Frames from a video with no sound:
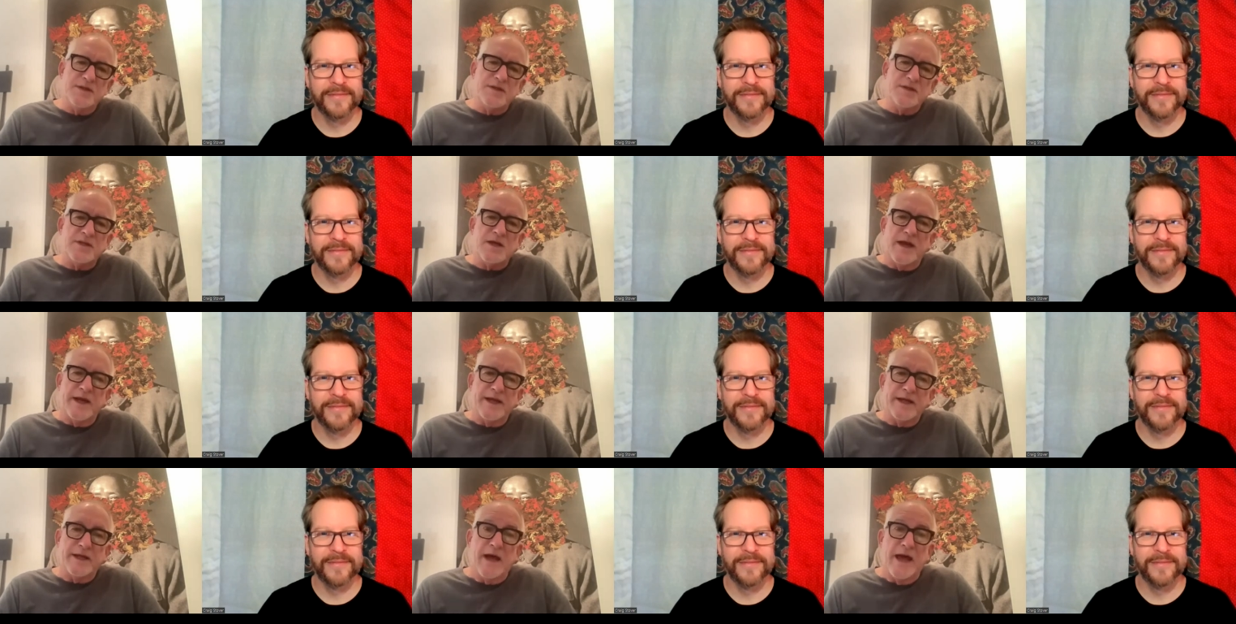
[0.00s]
Speaker 1: as
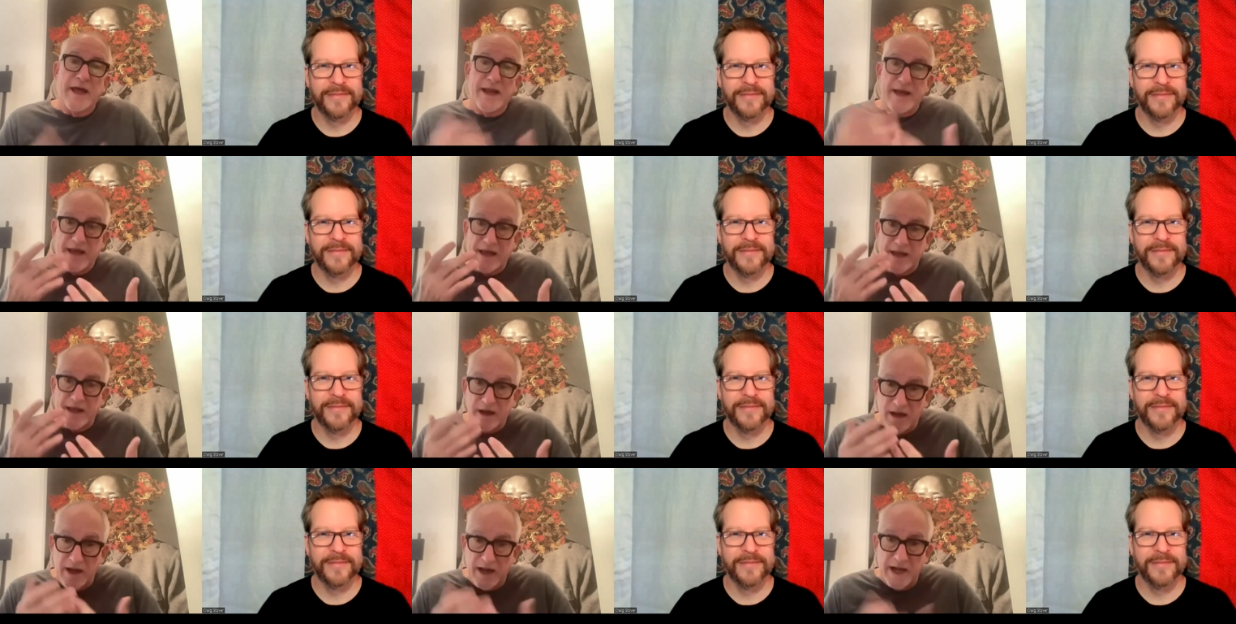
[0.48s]
I got
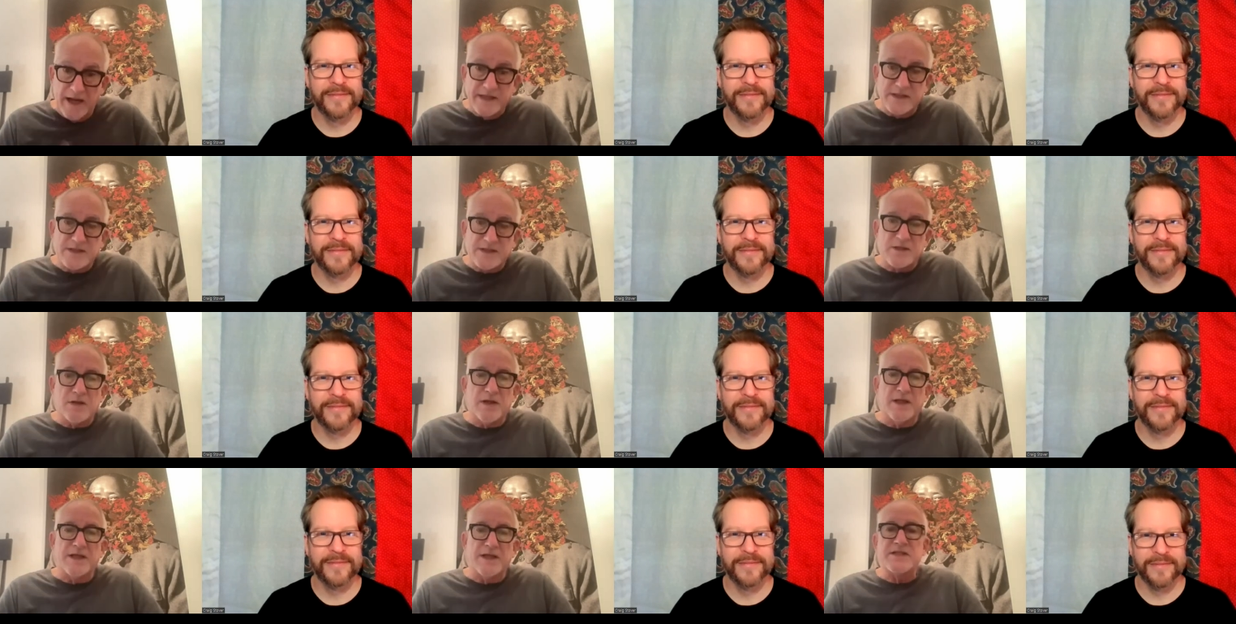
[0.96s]
out of high
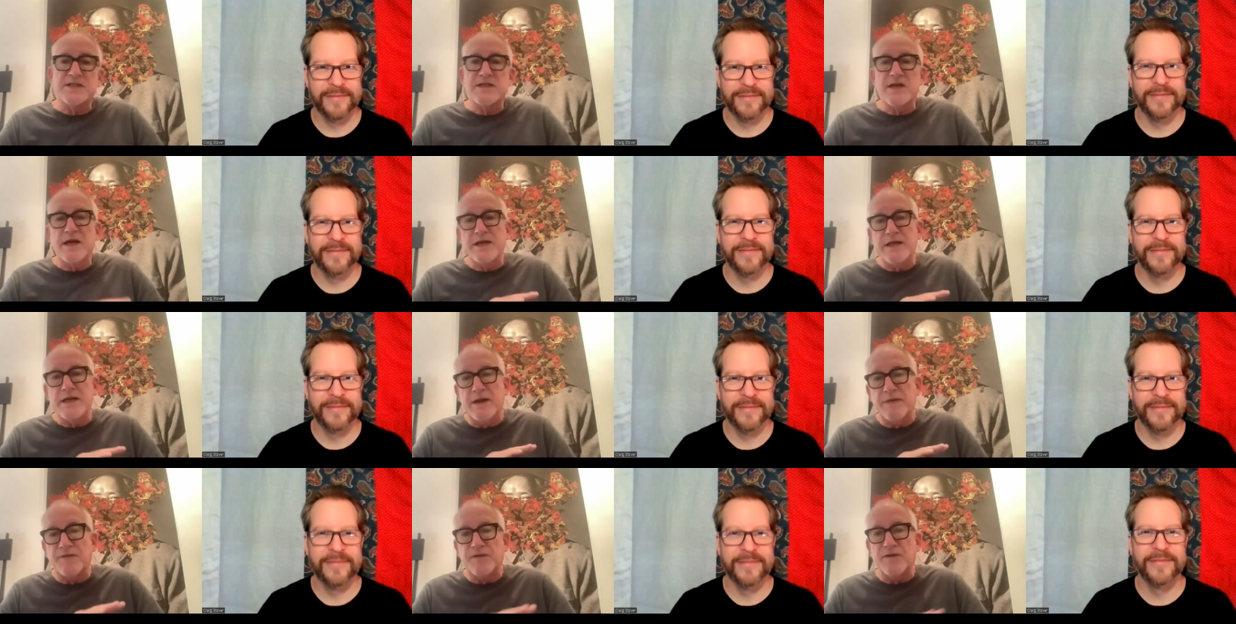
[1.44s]
school, I
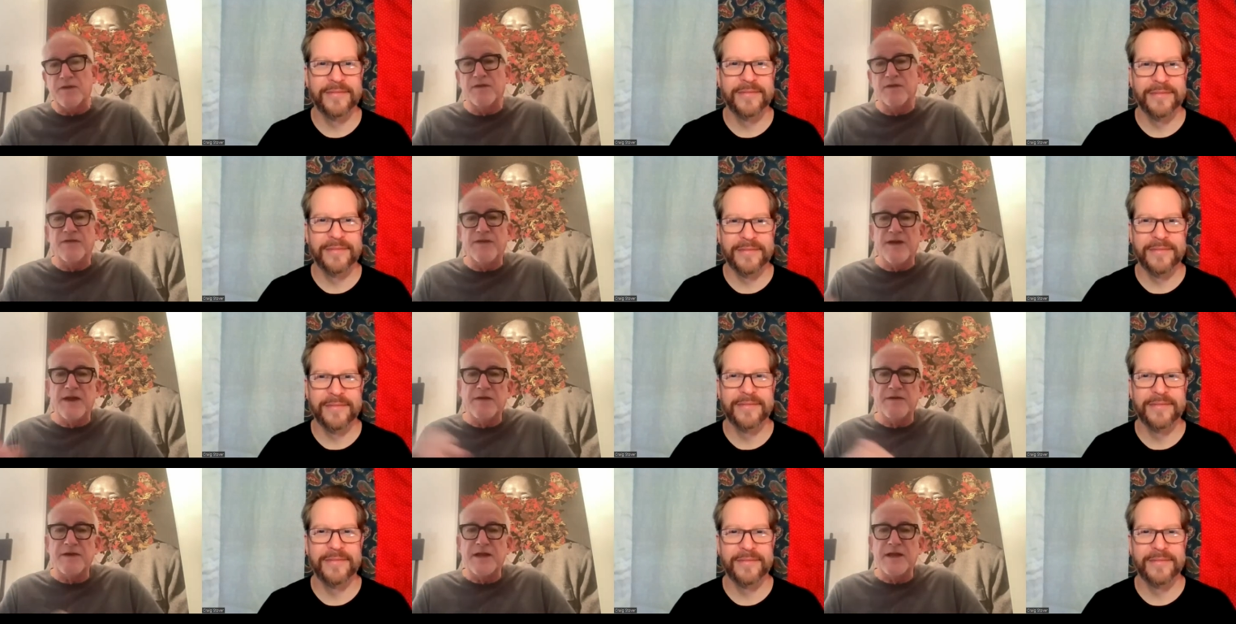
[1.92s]
signed up for the
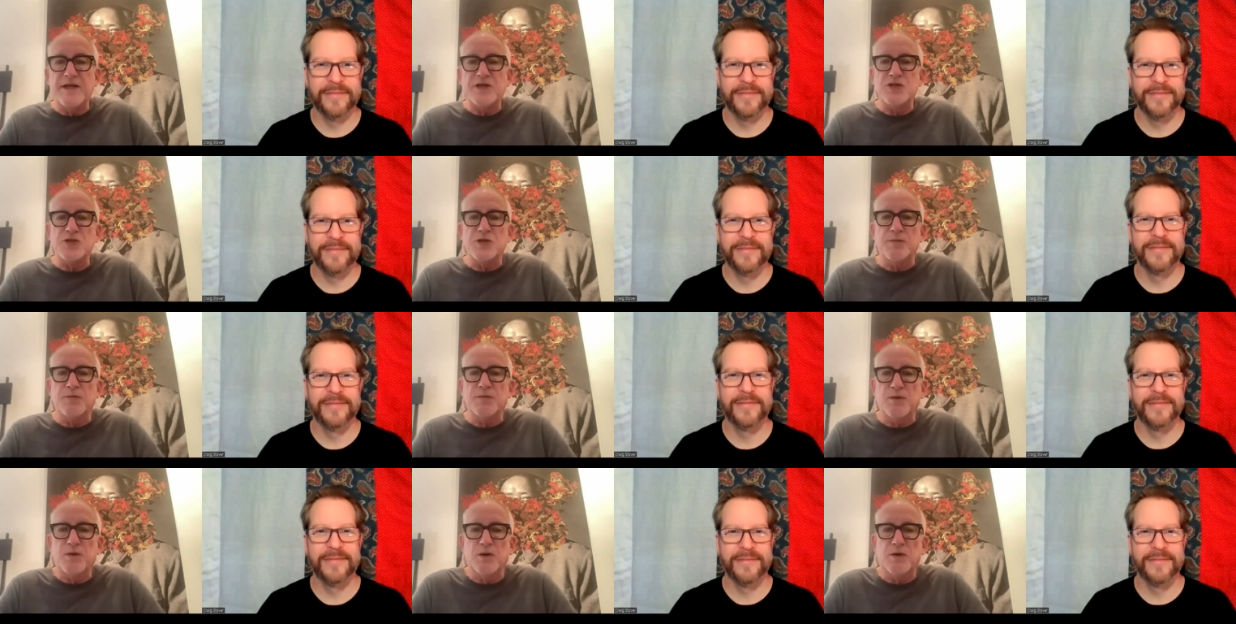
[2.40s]

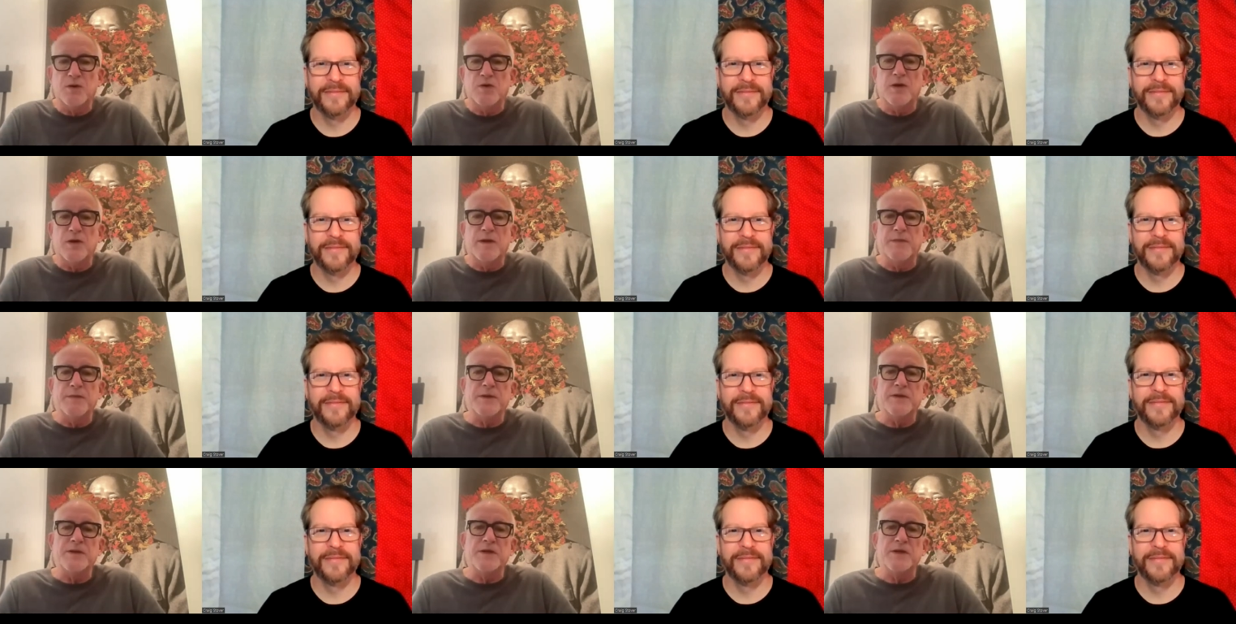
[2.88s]
foundation
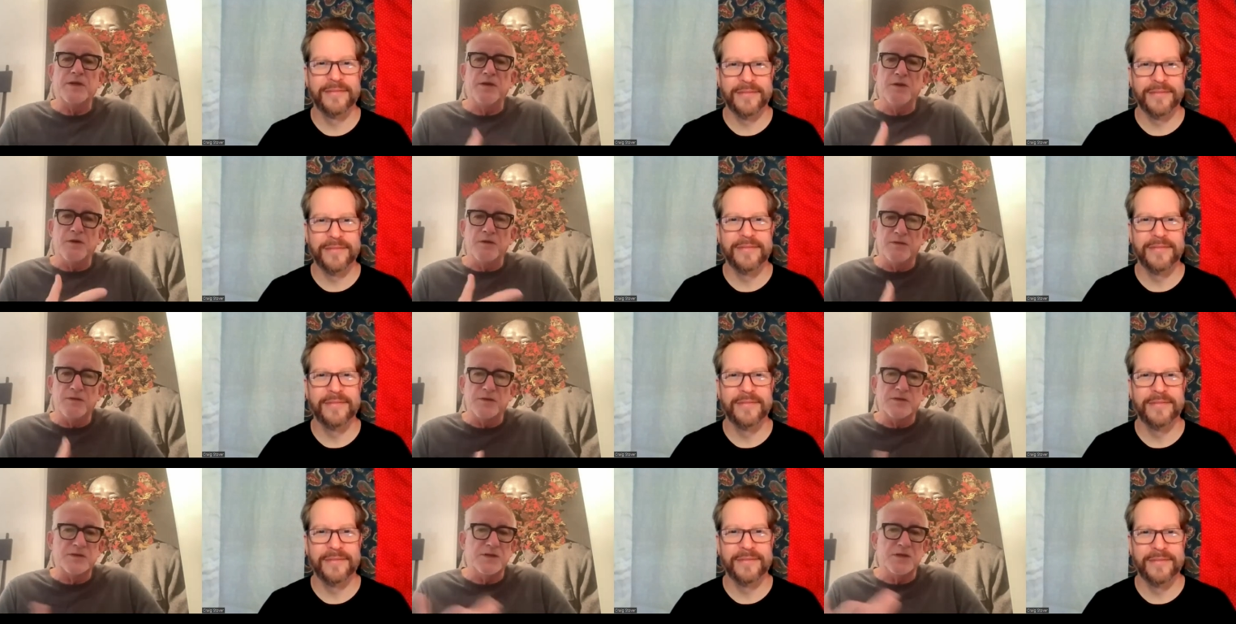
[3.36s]
program at the
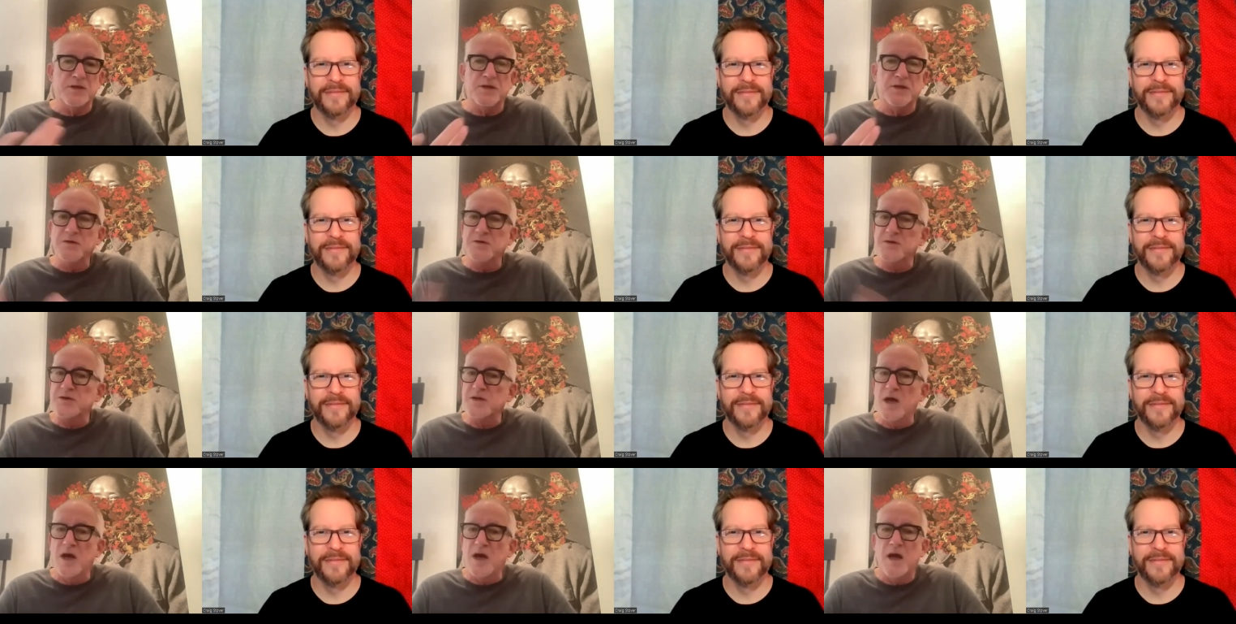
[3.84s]
University of
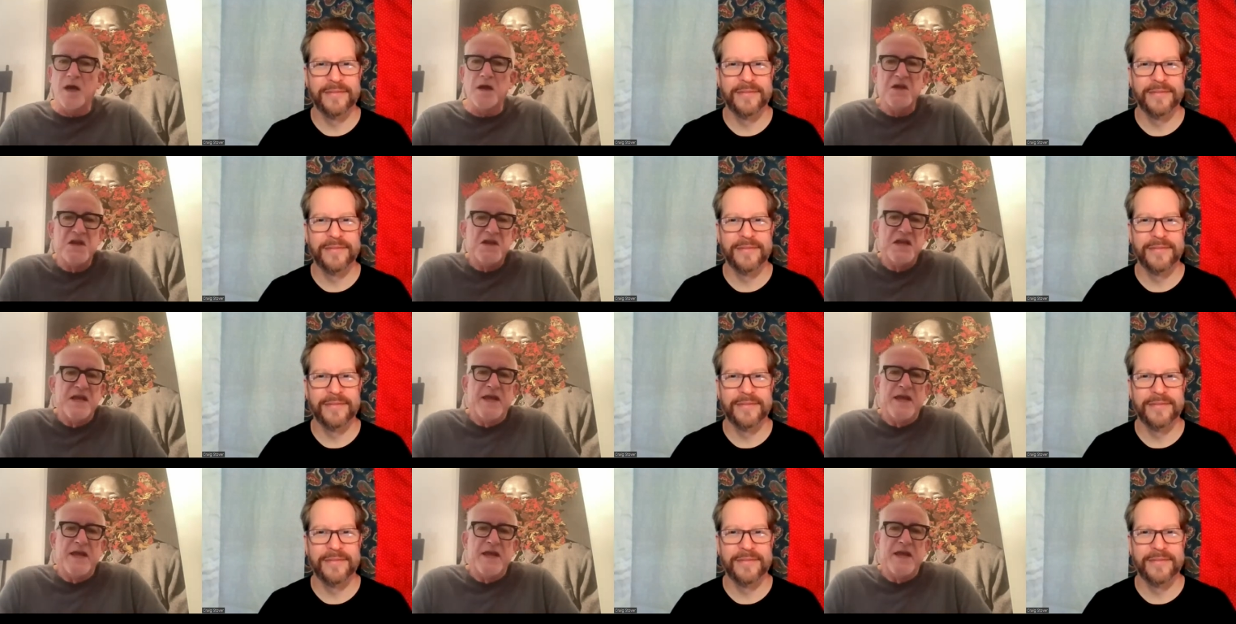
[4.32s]
Utah.